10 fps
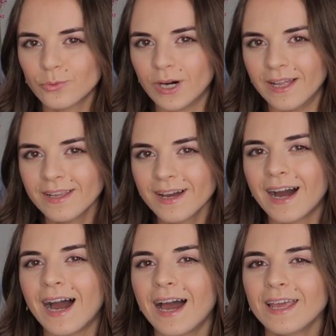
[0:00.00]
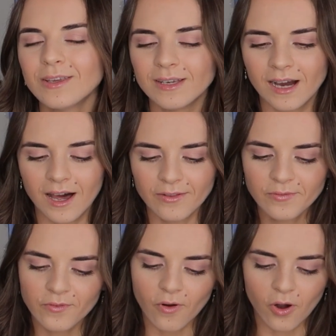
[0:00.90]
one I got
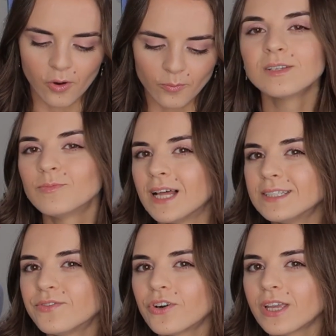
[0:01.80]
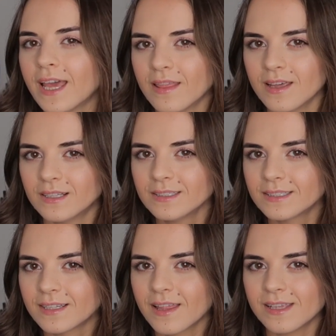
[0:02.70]
from Supplies for
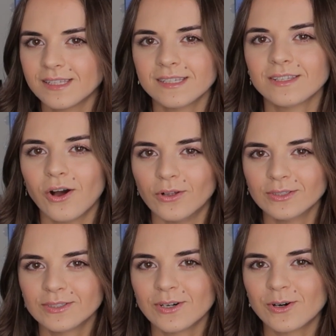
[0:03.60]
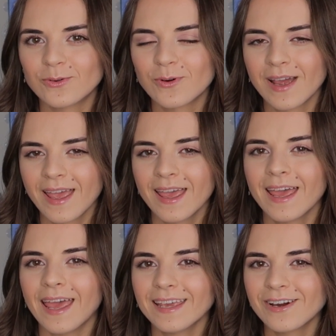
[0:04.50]
Candles. This is also a